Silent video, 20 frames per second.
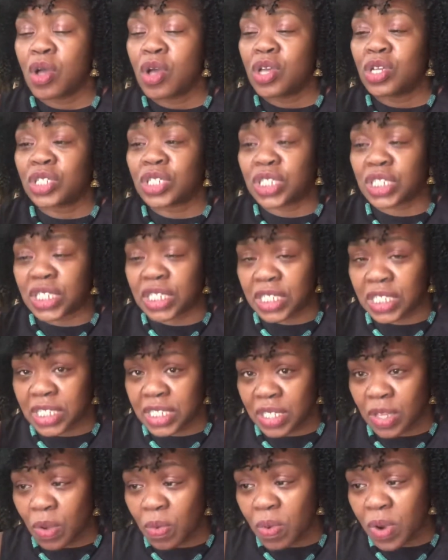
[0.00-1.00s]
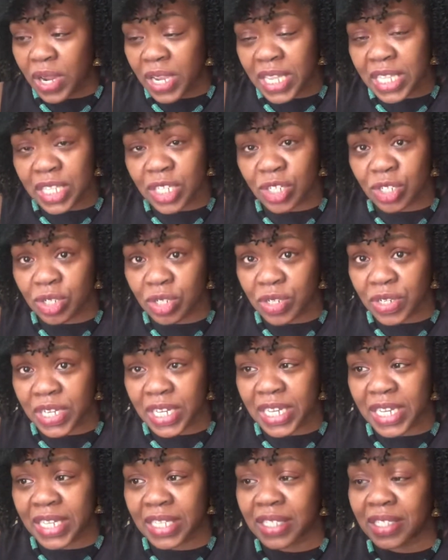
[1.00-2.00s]
She's still working the
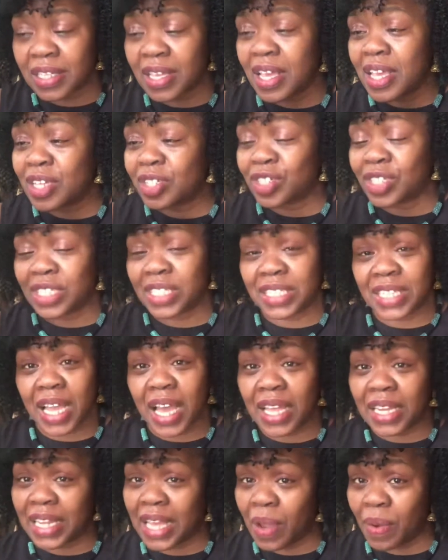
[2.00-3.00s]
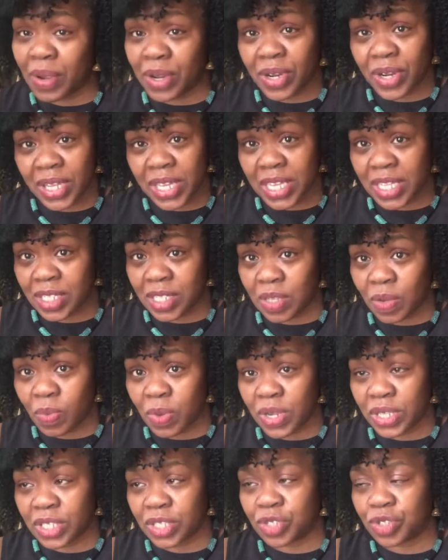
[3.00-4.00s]
streets. She's not allowing her kids to
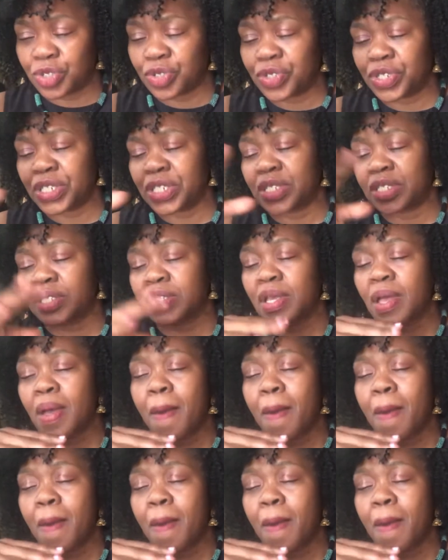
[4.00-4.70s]
work the streets.